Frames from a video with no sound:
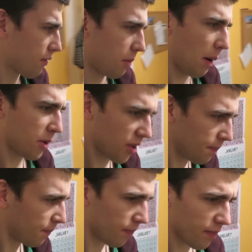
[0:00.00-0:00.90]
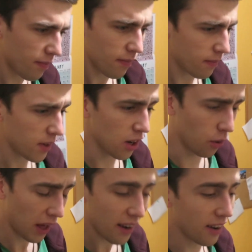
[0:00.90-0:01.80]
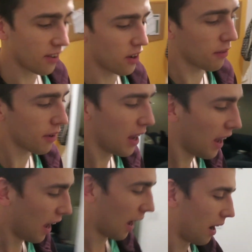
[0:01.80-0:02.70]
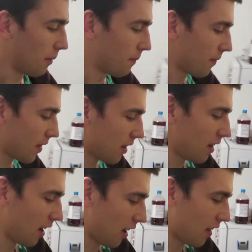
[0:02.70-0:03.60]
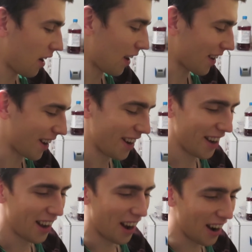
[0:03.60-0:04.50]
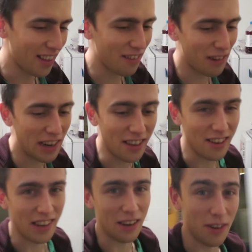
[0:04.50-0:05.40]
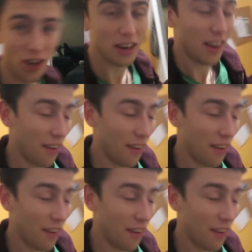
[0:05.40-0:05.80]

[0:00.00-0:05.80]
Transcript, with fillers: from Amazon and all that kind of stuff. Um, and then like I then read this thing, which I